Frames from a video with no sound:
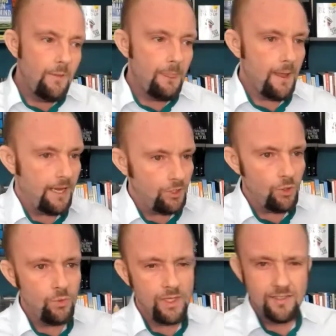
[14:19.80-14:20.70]
I know
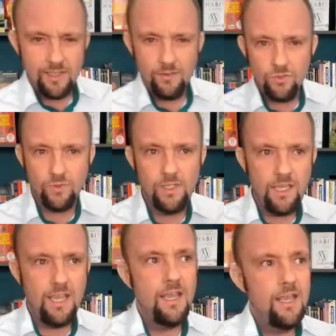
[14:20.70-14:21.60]
this sounds
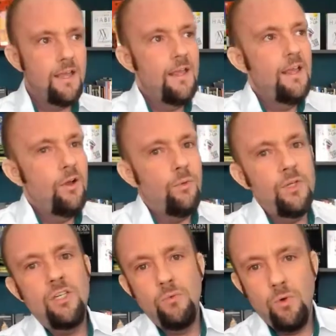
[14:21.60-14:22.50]
really
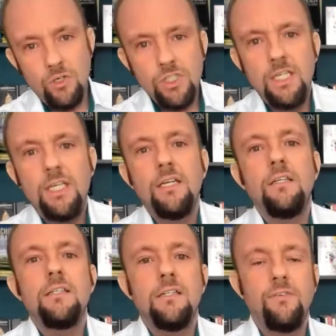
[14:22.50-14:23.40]
wishy-washy and
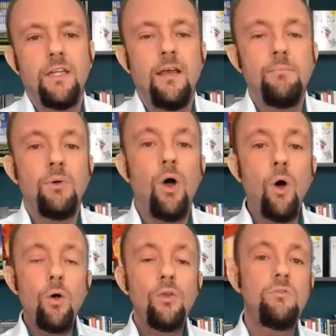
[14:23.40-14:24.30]
stuff like that, but
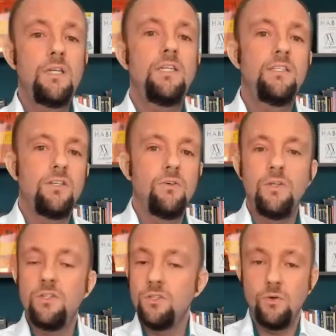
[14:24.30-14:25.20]
all you need to do is
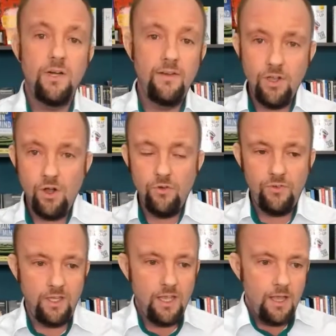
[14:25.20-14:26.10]
just go and have a
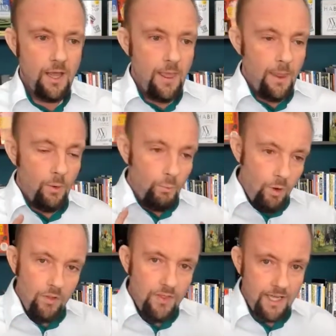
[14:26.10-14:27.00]
coffee.
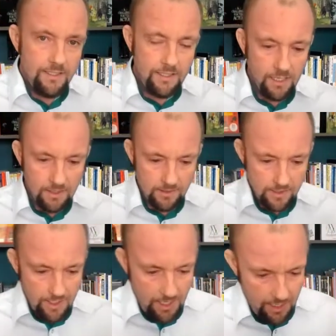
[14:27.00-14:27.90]
What that
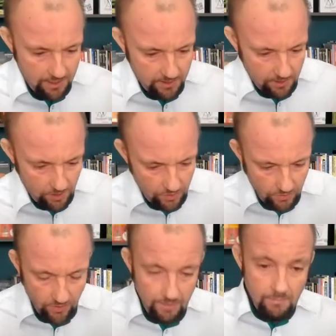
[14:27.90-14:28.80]
does is,
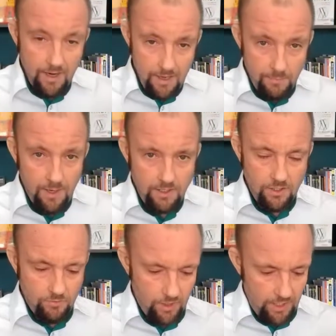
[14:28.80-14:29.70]
in my
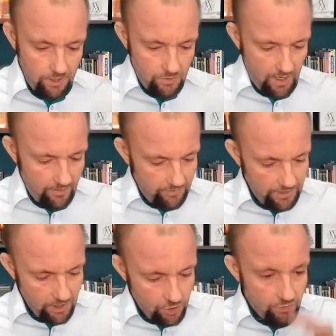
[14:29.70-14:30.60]
opinion, right, you have like
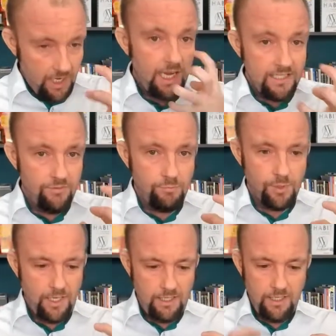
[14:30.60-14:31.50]
a creative
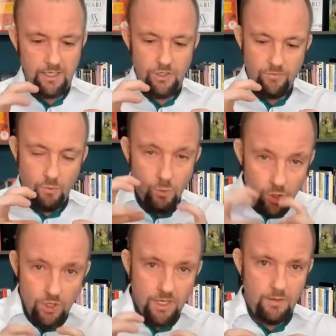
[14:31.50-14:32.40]
brain and then you have a
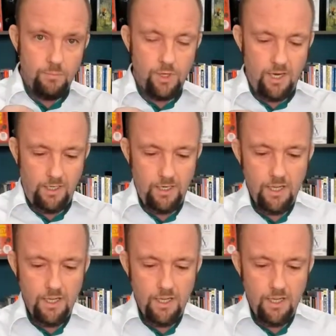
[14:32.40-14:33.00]
working brain.